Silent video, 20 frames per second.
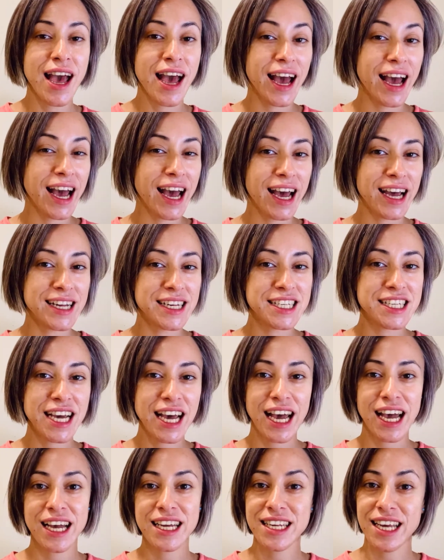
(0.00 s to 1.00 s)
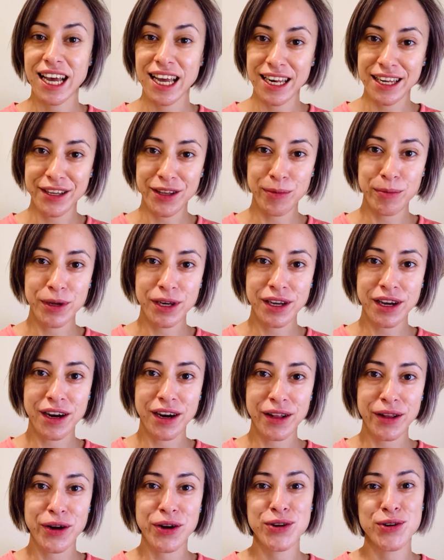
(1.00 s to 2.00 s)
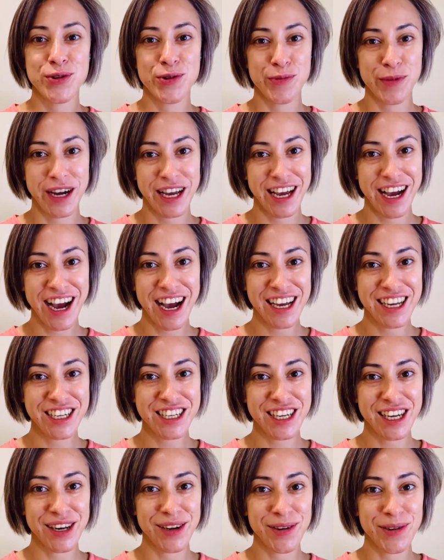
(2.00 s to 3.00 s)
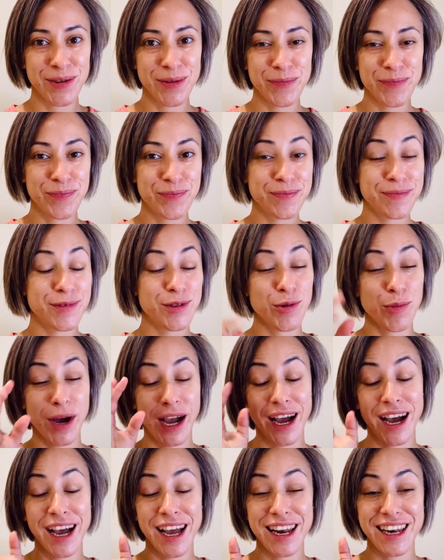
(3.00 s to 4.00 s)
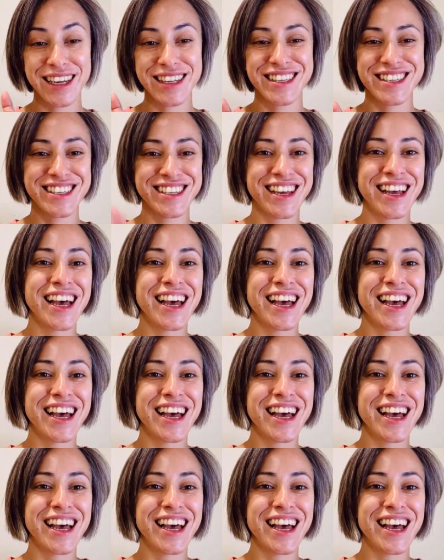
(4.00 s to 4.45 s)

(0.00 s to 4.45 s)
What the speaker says: and add a little bit color to my eyeshadow, to my eyelids.